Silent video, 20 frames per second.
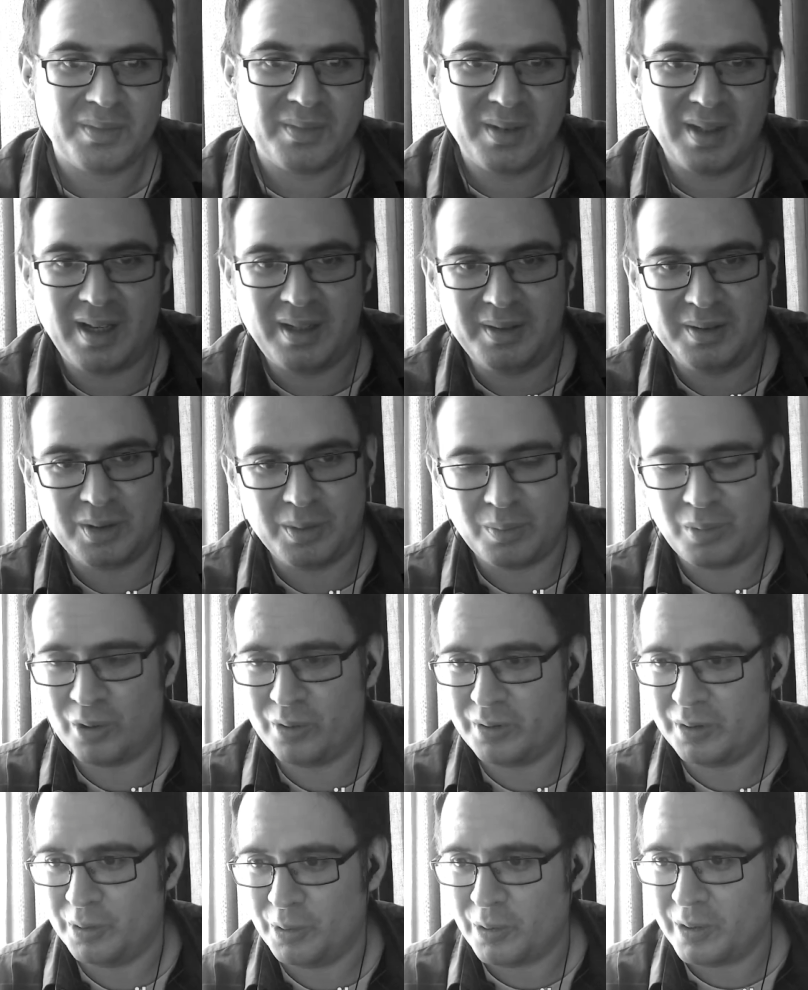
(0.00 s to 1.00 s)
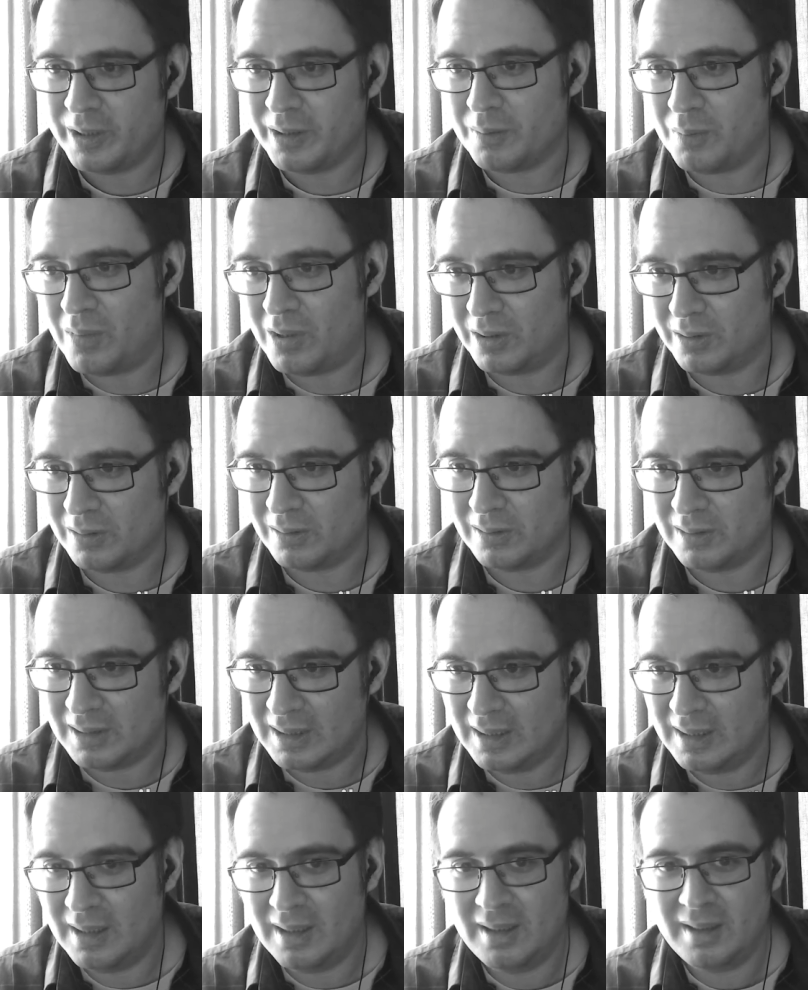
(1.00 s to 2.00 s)
I support the Nordic model,
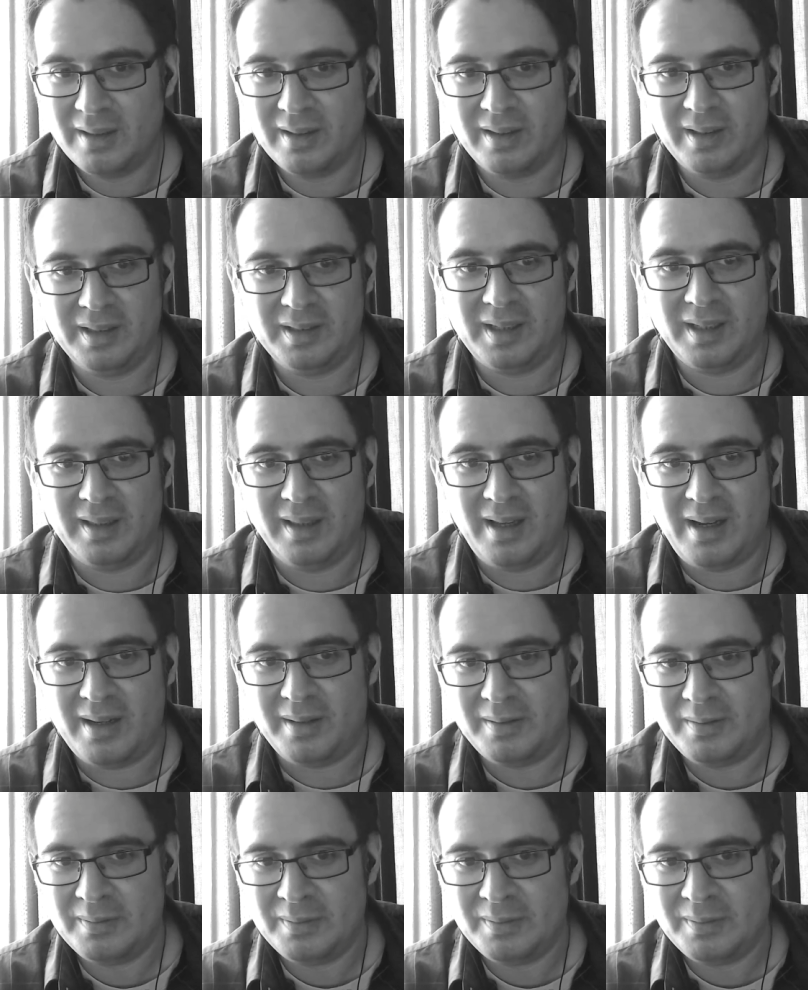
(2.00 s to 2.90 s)
things like that.